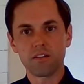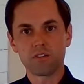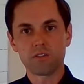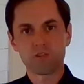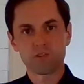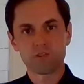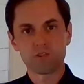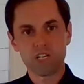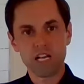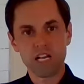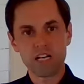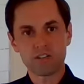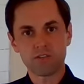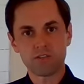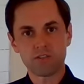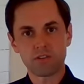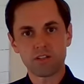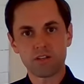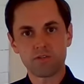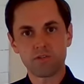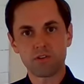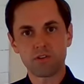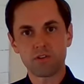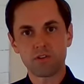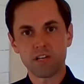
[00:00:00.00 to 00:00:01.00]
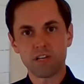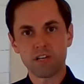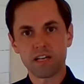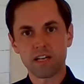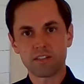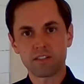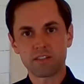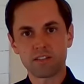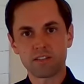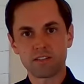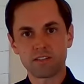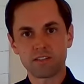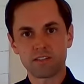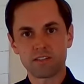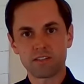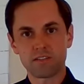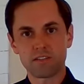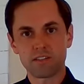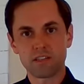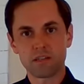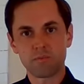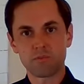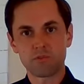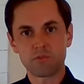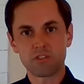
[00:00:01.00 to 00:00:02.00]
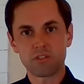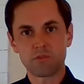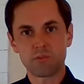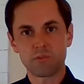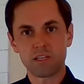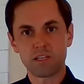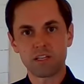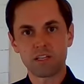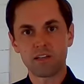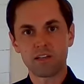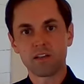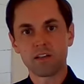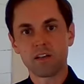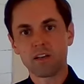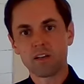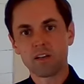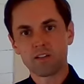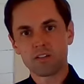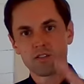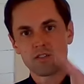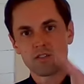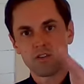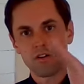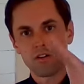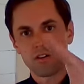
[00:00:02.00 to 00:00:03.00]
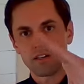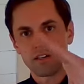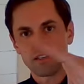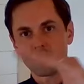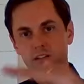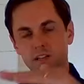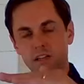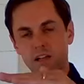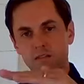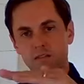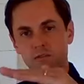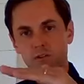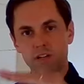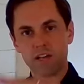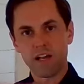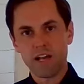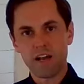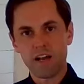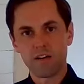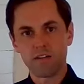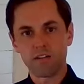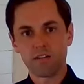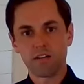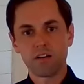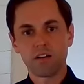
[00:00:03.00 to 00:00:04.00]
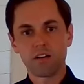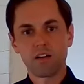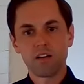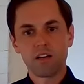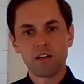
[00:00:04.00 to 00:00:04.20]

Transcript: trajectory of new cases seems to be starting to level down.